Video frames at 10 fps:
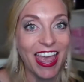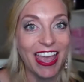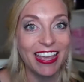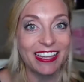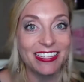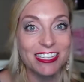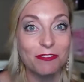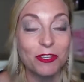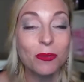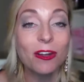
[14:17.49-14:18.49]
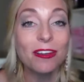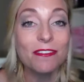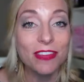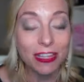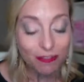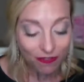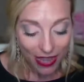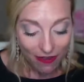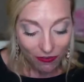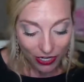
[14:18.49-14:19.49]
And if you are a fan
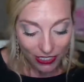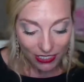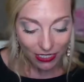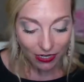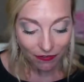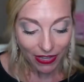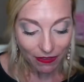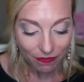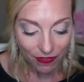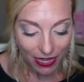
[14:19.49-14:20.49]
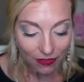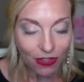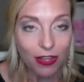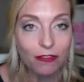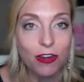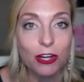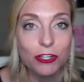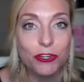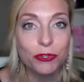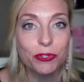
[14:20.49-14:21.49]
favorite, a fan fave of our
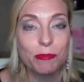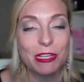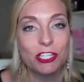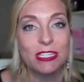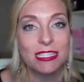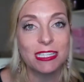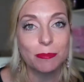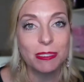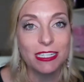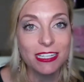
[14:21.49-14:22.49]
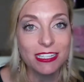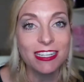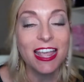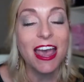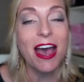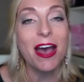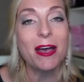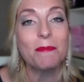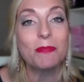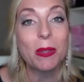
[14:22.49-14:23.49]
True Dimensions lipsticks,
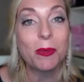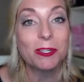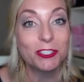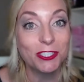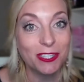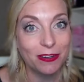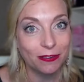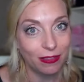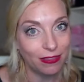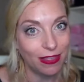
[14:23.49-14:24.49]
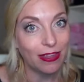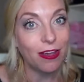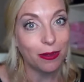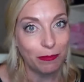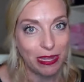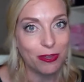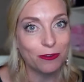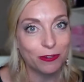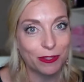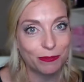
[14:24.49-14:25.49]
I want you to know that they got a
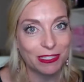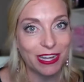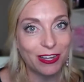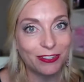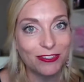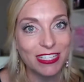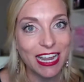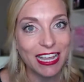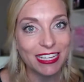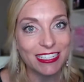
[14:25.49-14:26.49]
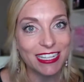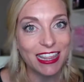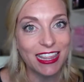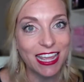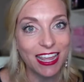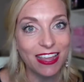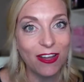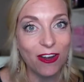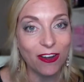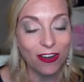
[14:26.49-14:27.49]
makeover themselves and they
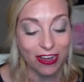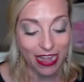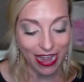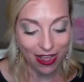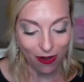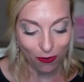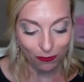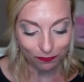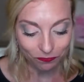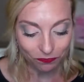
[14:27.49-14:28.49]
are now